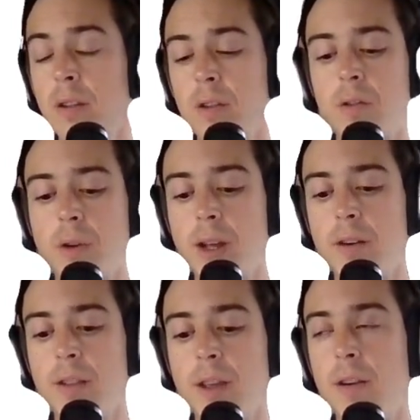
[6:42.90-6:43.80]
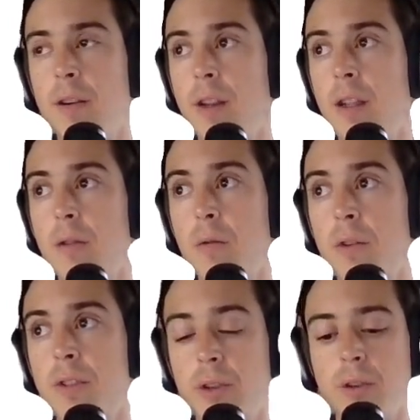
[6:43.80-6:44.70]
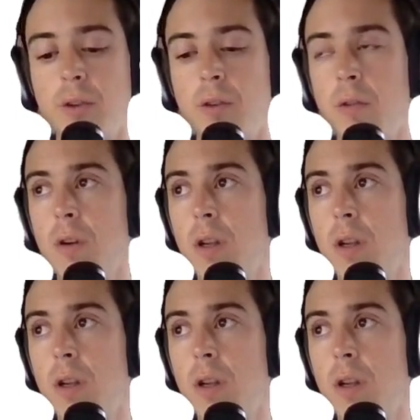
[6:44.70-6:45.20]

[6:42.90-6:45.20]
greater than or equal to